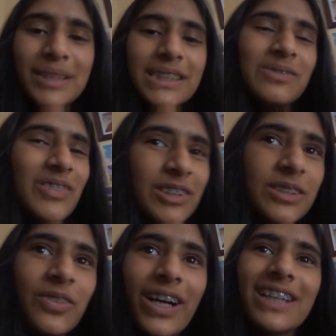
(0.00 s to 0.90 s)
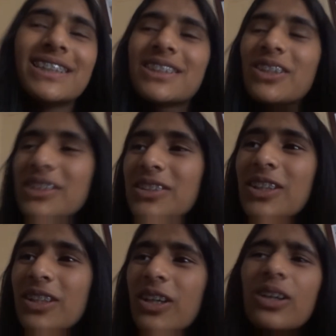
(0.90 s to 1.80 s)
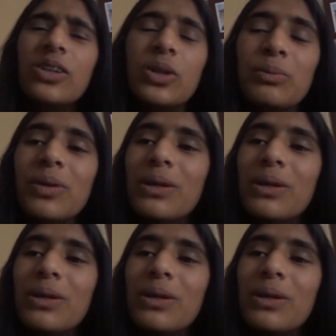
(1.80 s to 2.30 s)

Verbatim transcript: it feels fine. It's starting to hurt a little more.